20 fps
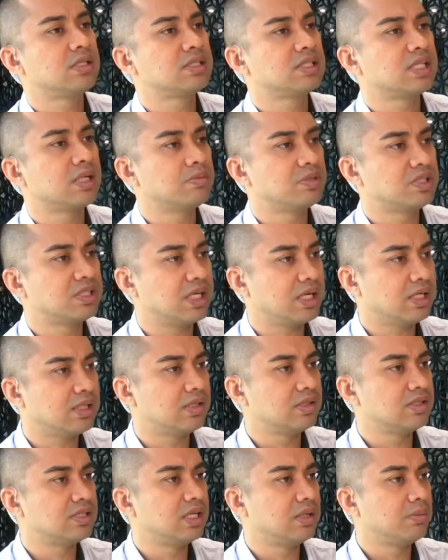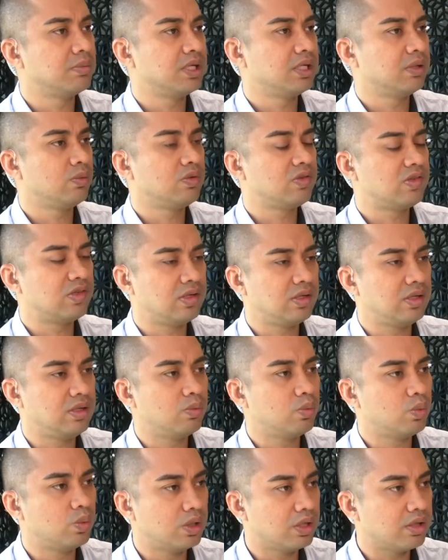some sectors that might see
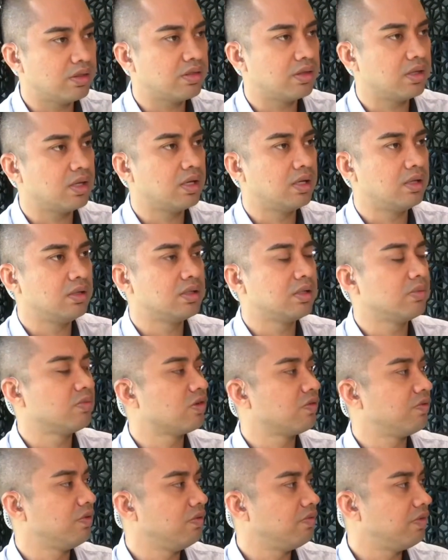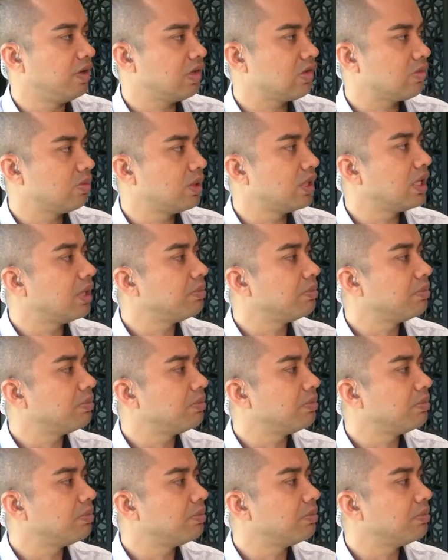worth uh, in terms of investment.